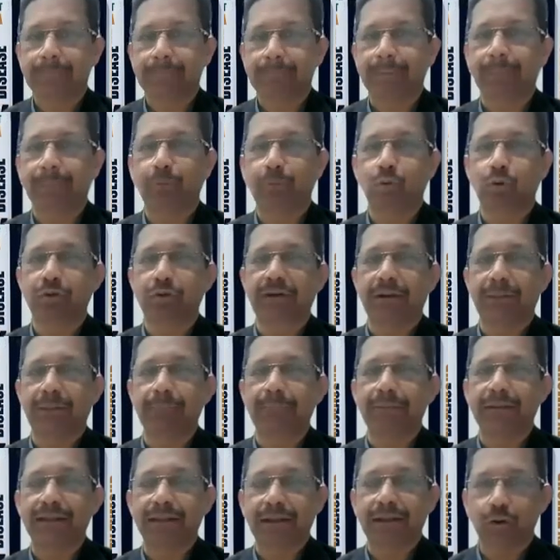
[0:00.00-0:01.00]
People could
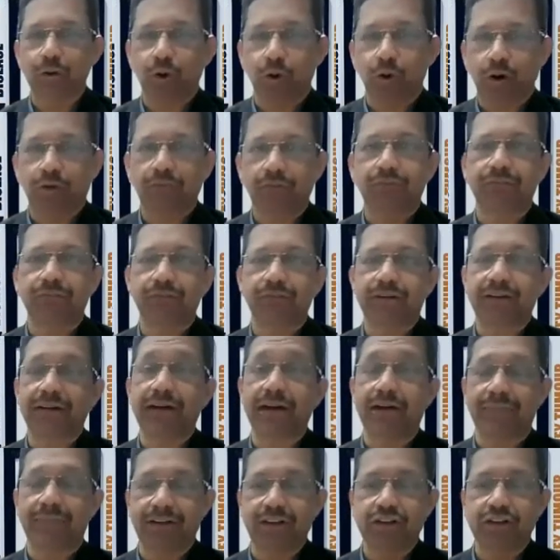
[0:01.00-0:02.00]
complain of
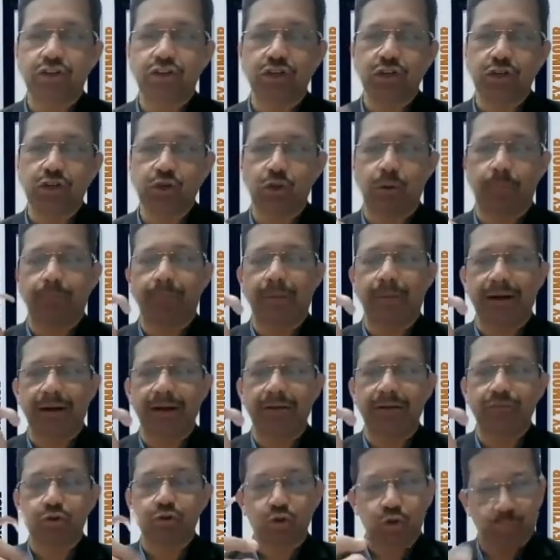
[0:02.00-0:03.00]
curvatures or bend,
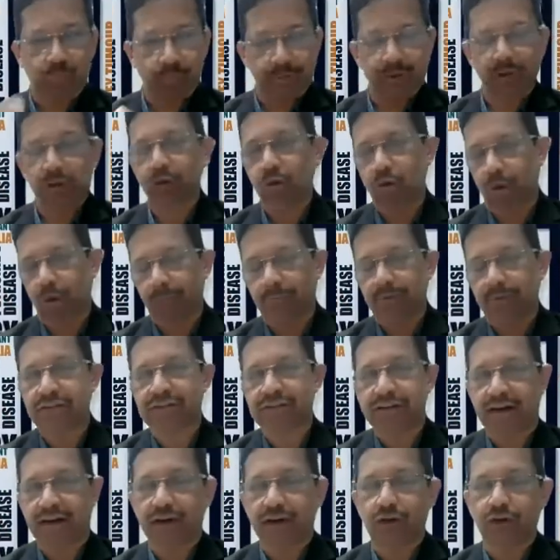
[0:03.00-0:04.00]
which could be a commonest
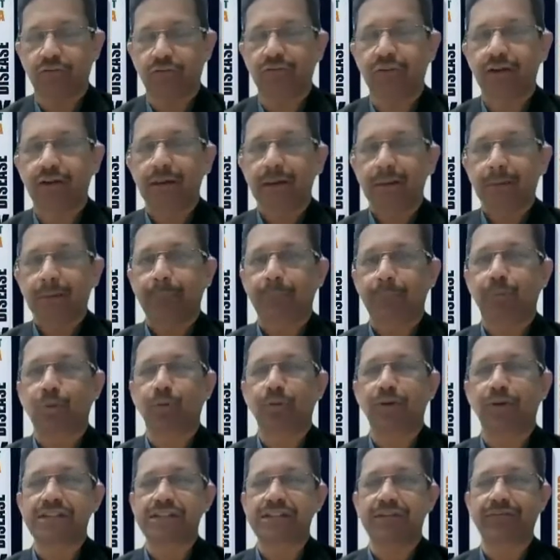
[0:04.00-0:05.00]
kind of
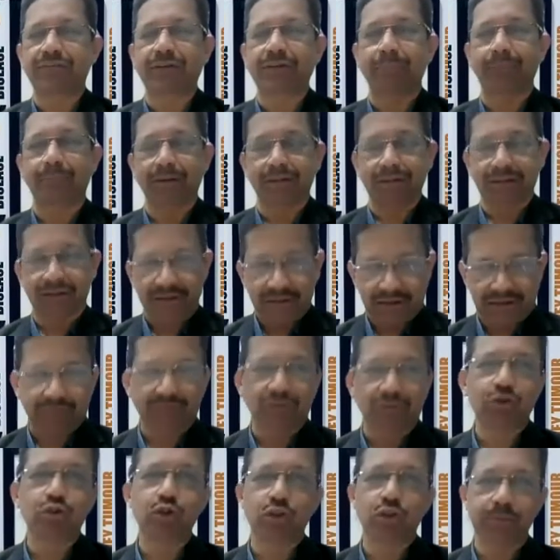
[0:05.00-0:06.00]
progressive complaint that
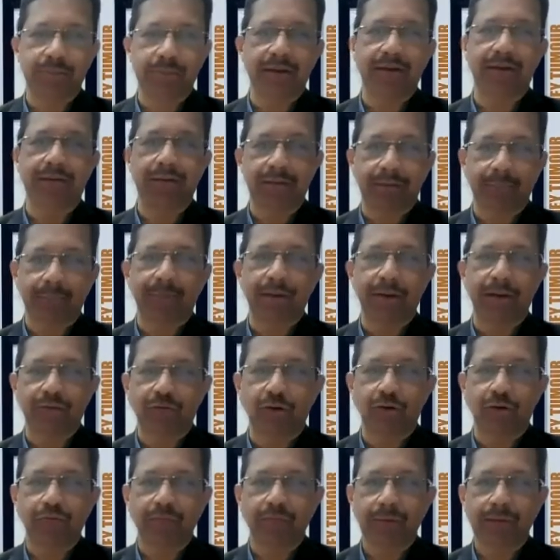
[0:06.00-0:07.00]
individuals may complain
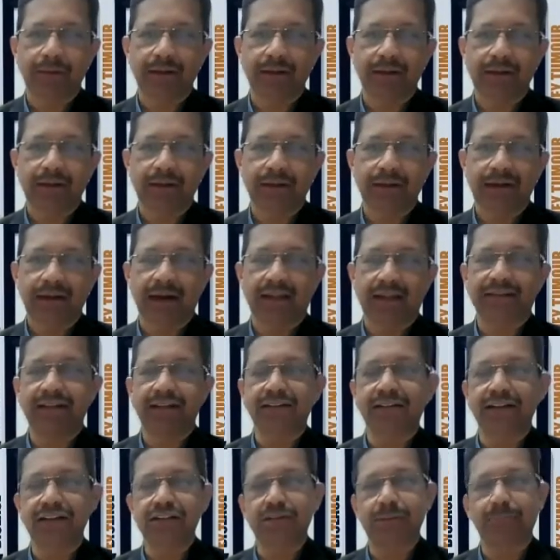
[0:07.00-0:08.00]
of. And then
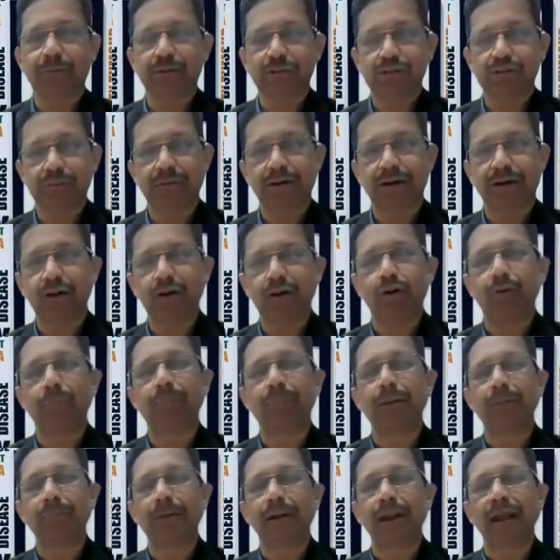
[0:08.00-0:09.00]
there's a possibility of
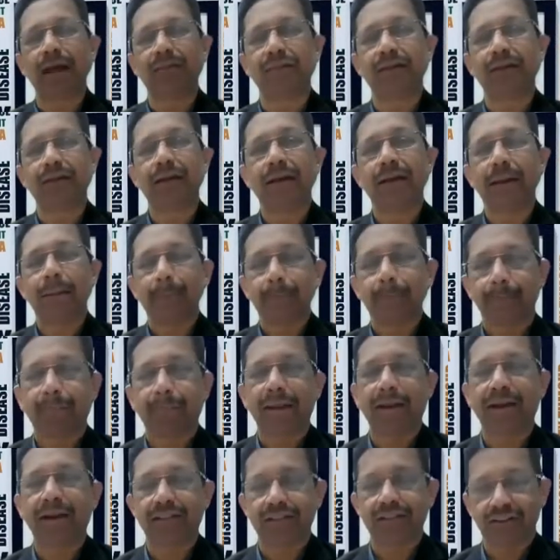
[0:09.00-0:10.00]
people having
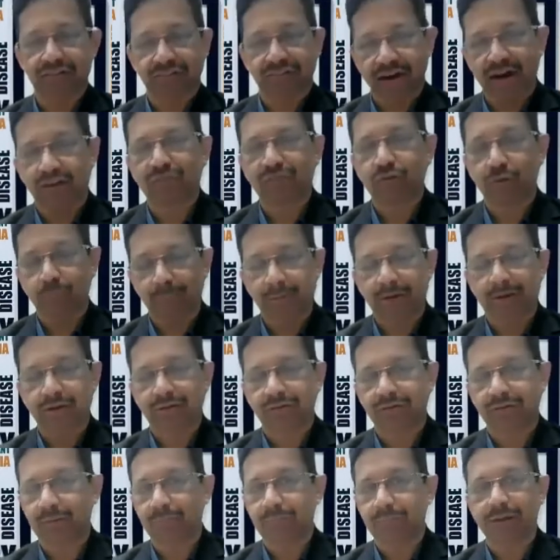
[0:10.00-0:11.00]
pain in the shaft or
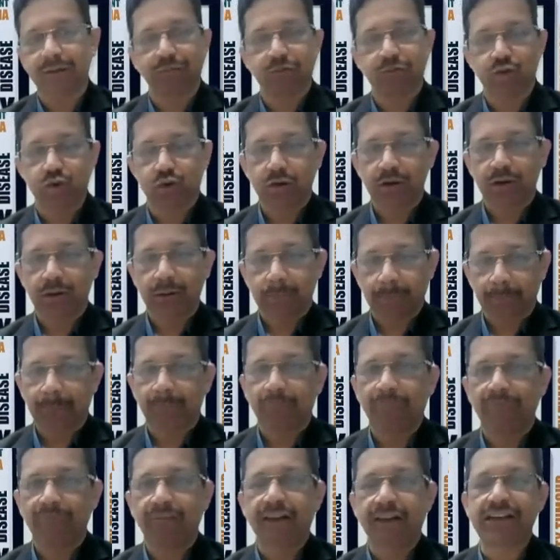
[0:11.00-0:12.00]
penis, something which
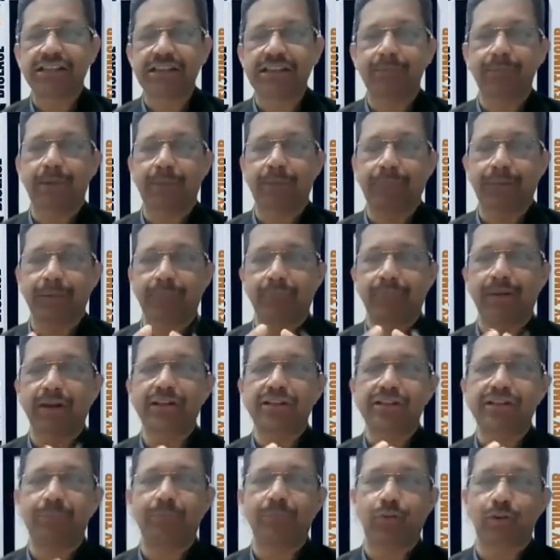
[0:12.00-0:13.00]
wakes them up and brings
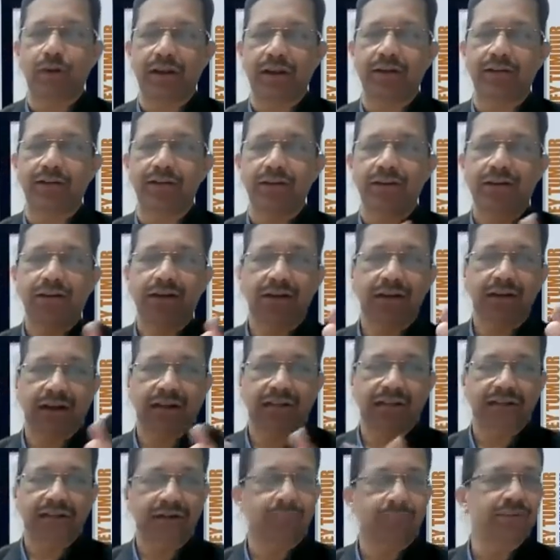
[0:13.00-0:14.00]
them to light, and
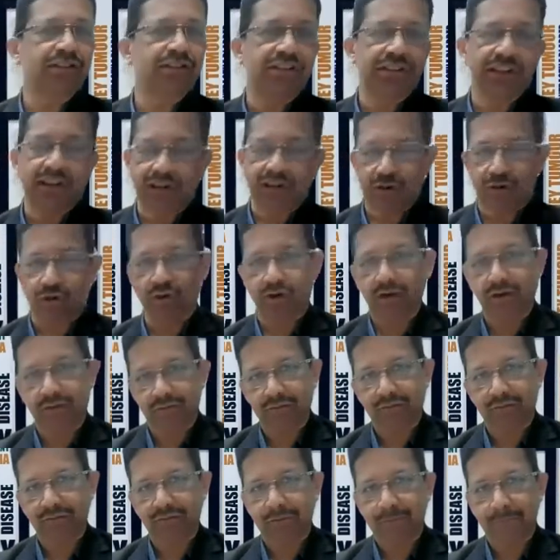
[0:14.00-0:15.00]
they come and see a
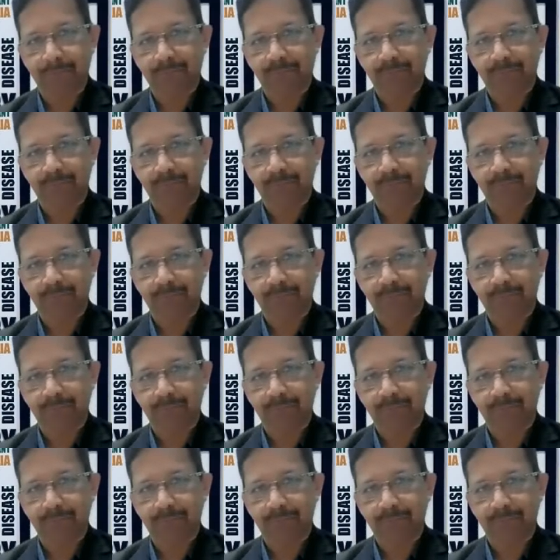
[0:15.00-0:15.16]
urologist.